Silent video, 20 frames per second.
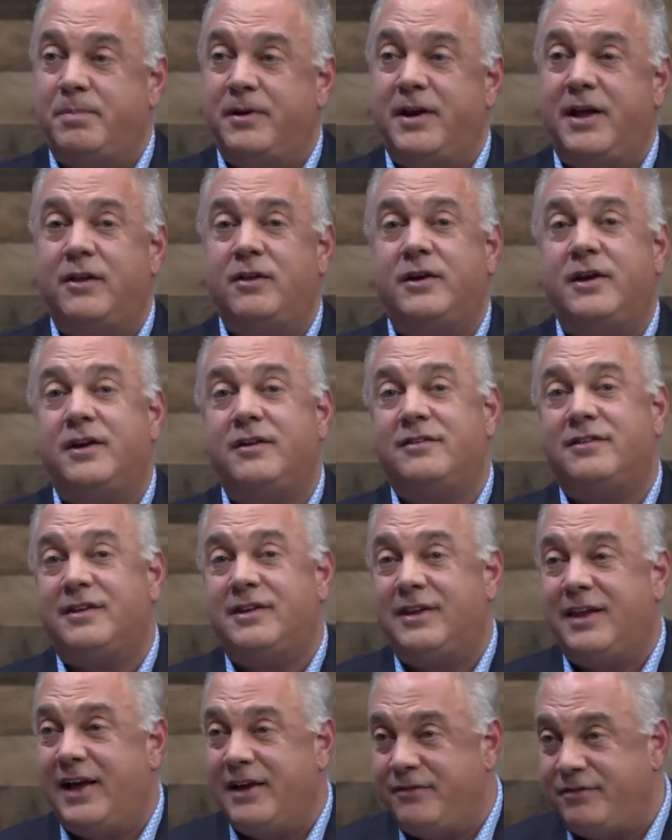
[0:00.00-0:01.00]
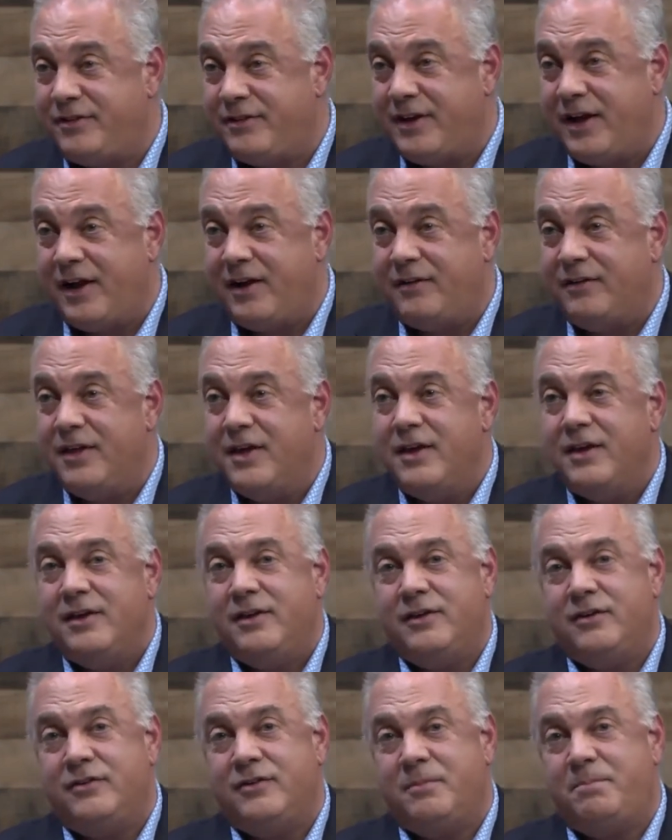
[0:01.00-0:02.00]
But I look at it as a lifestyle.
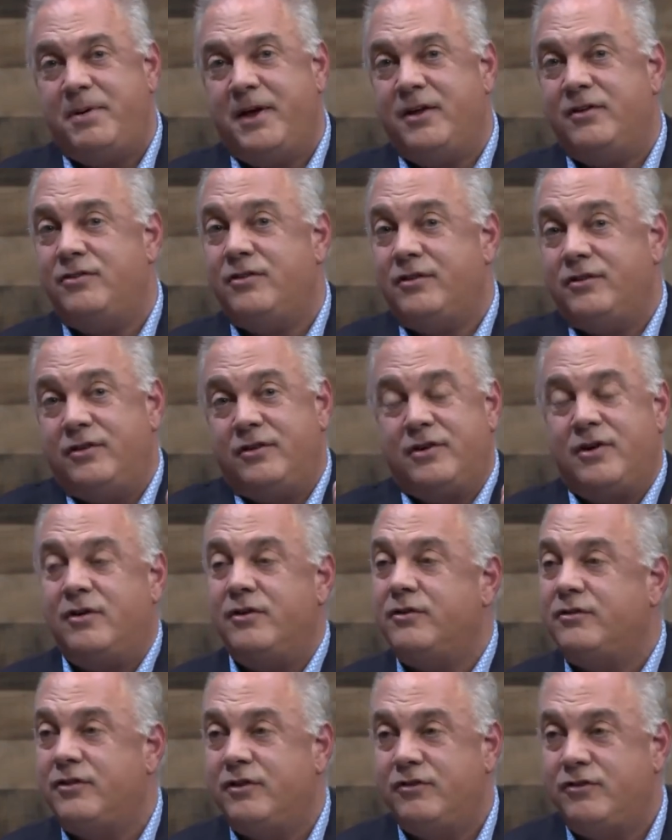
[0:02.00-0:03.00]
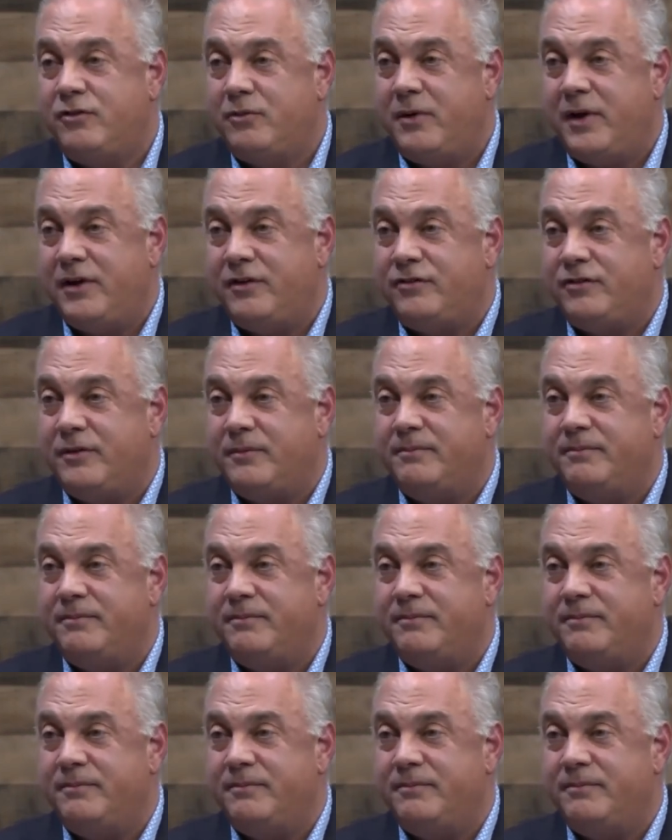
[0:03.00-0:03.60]
It depends on your current situation.